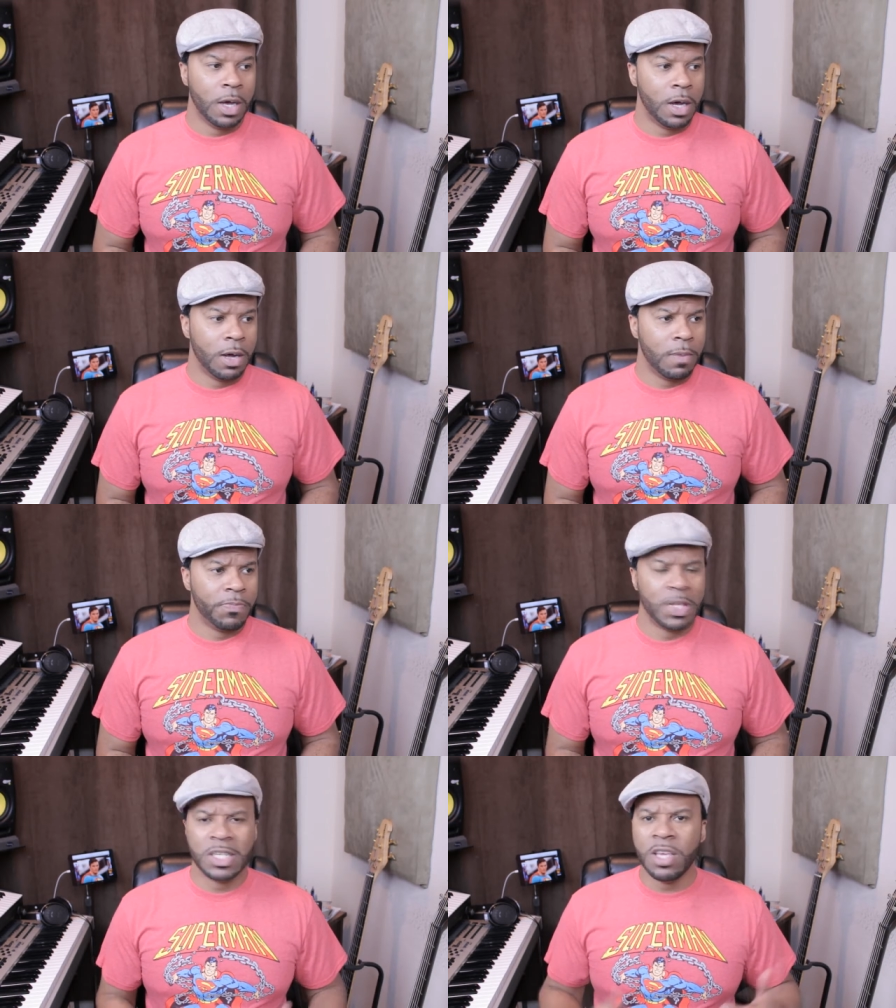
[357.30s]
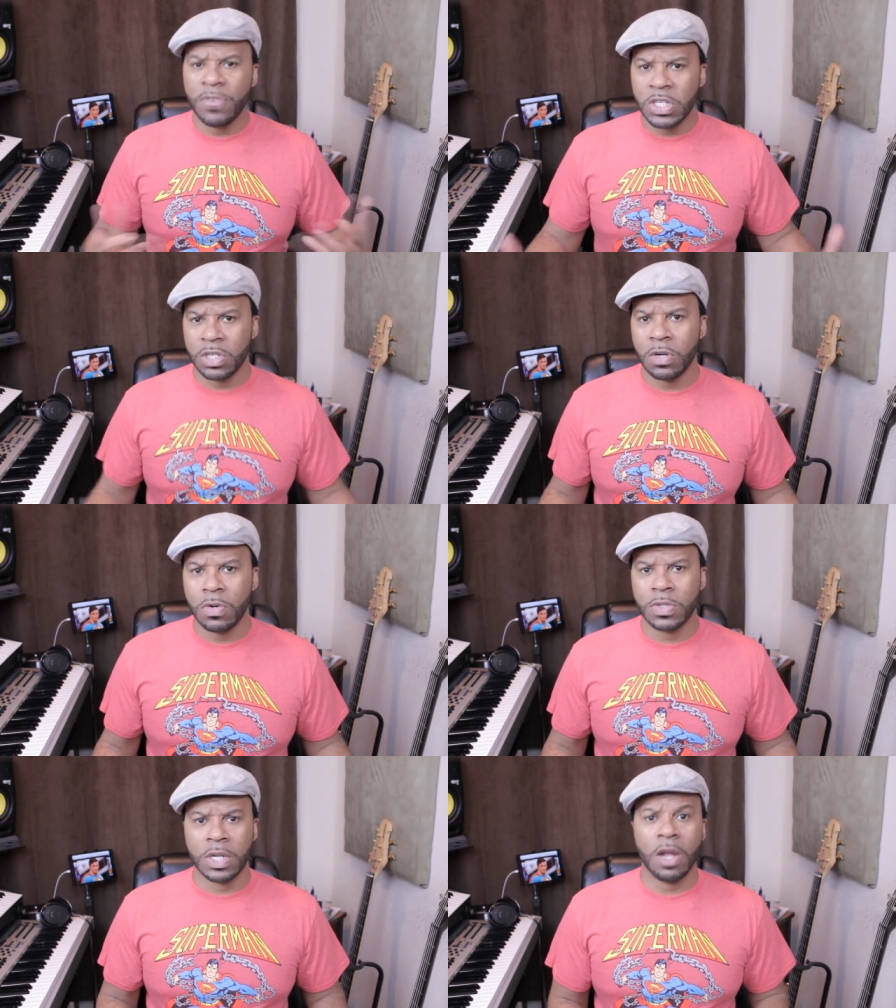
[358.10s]
the TV
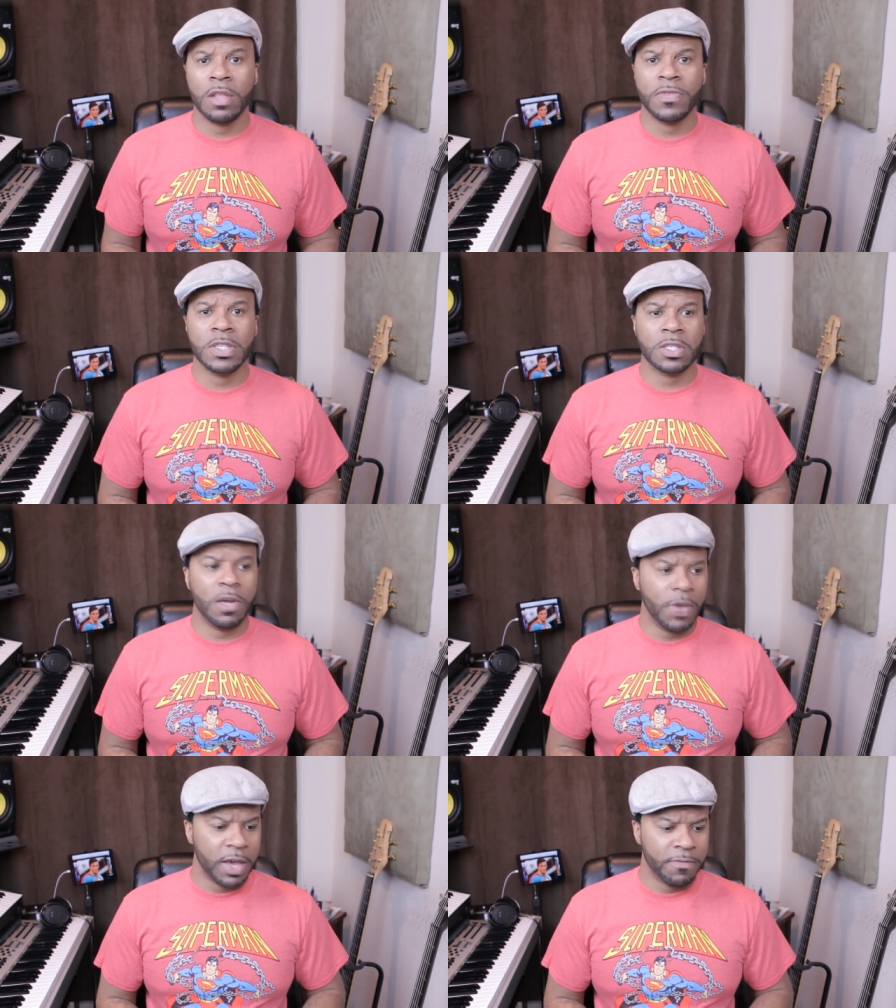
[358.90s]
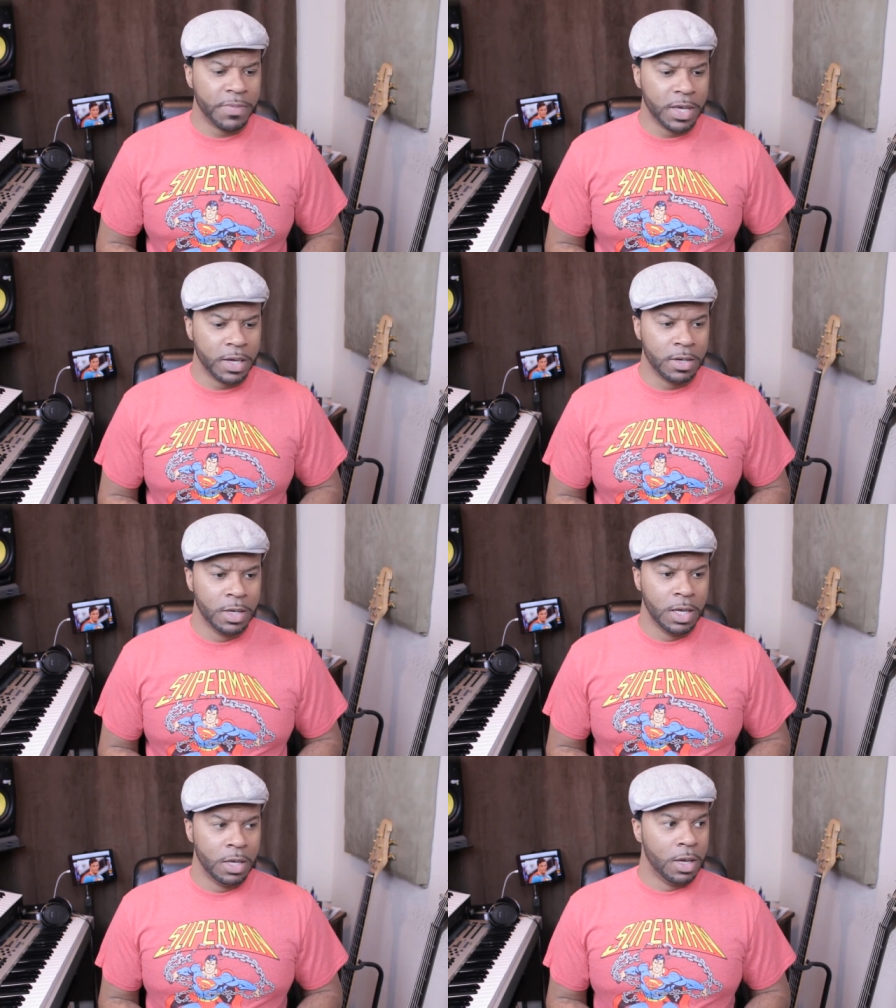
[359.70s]
shows, and all of this stuff have been
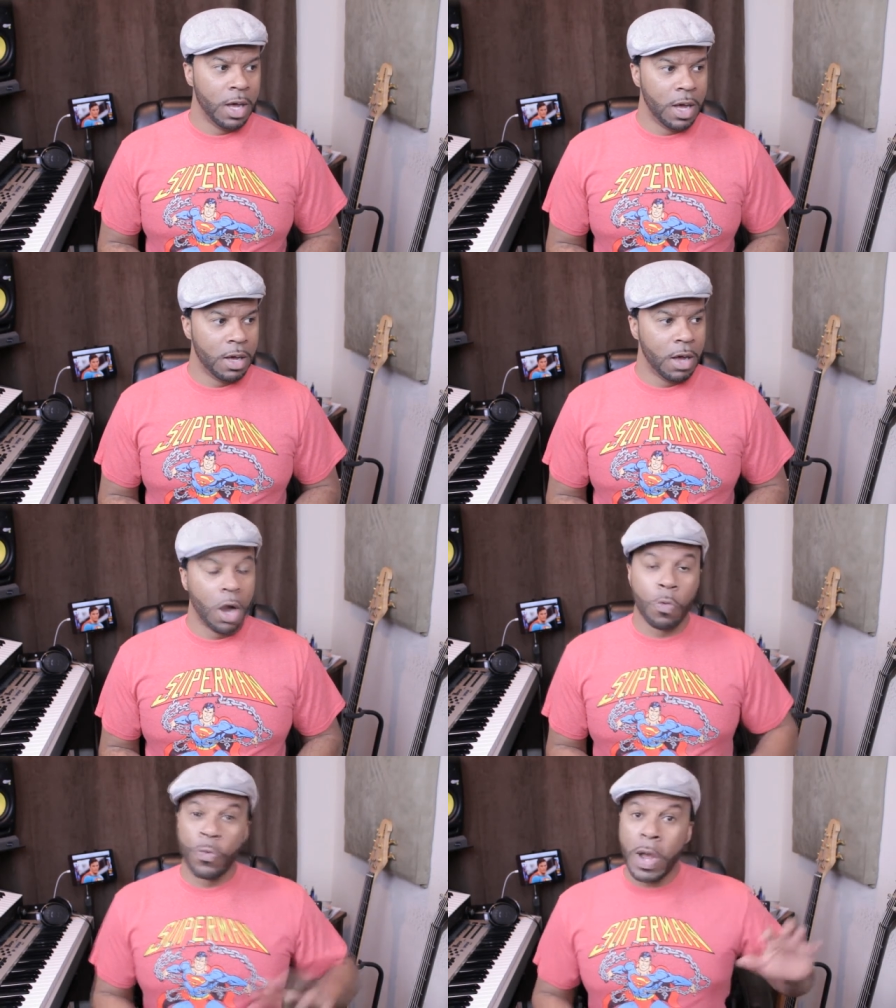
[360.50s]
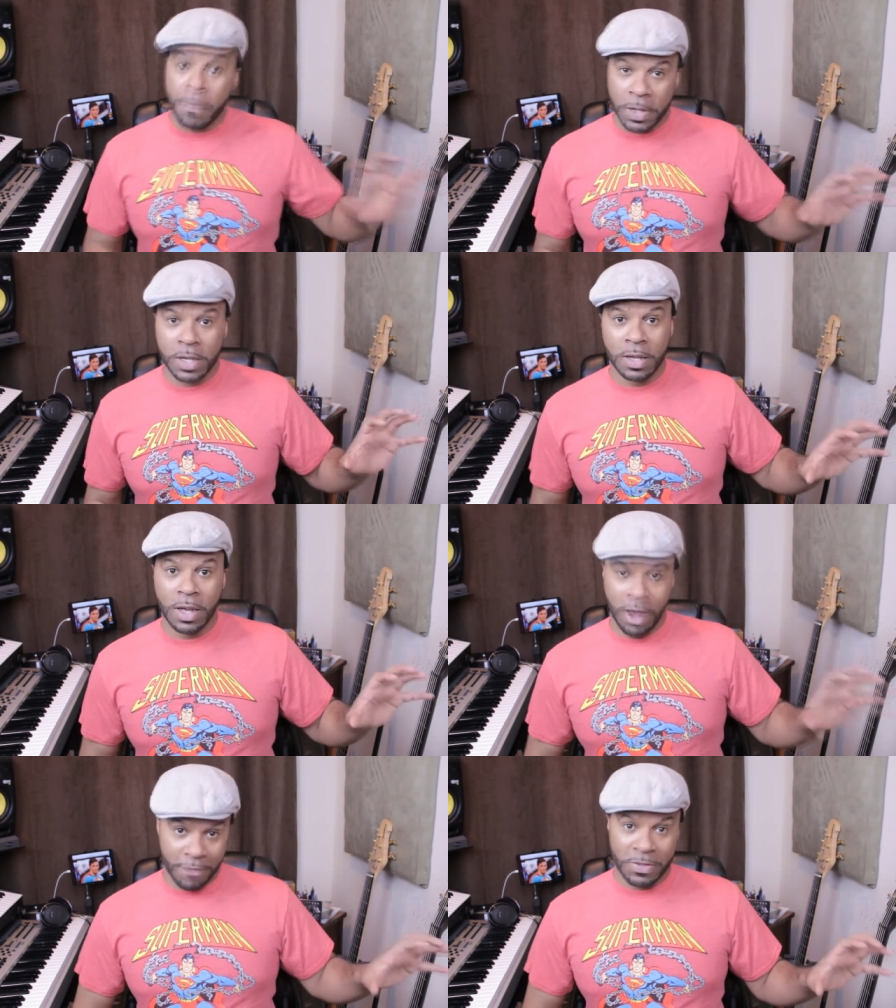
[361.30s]
a
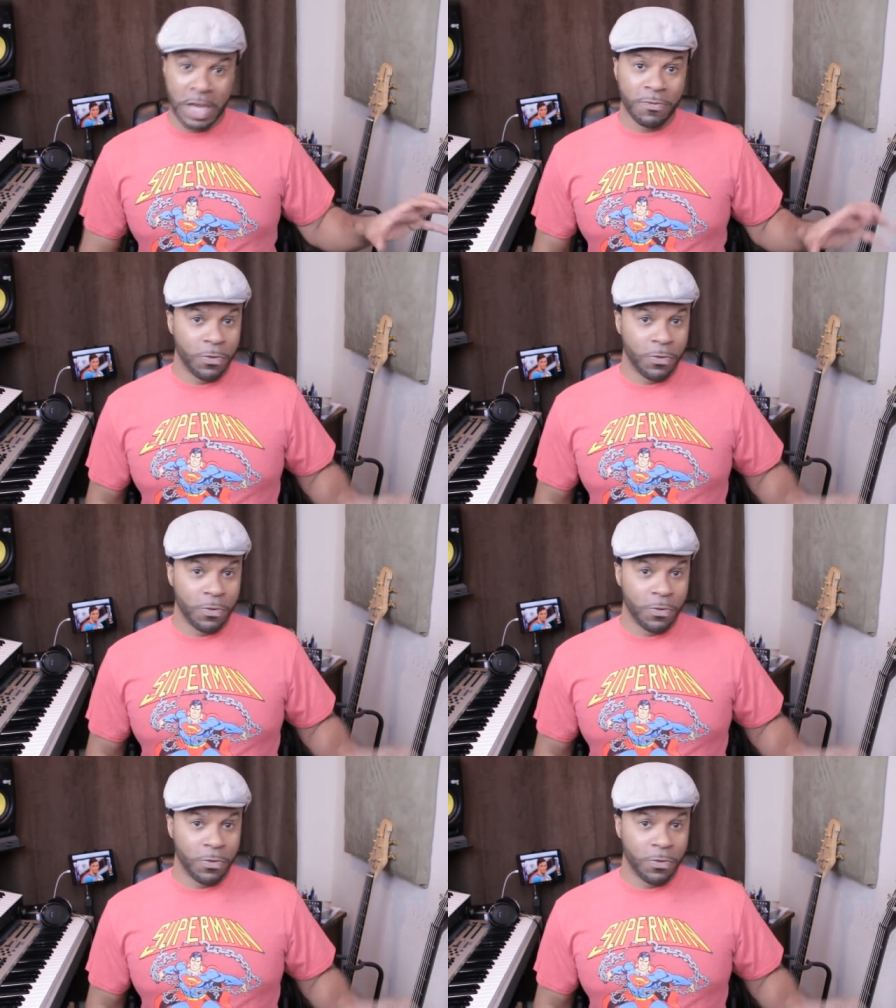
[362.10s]
replica of that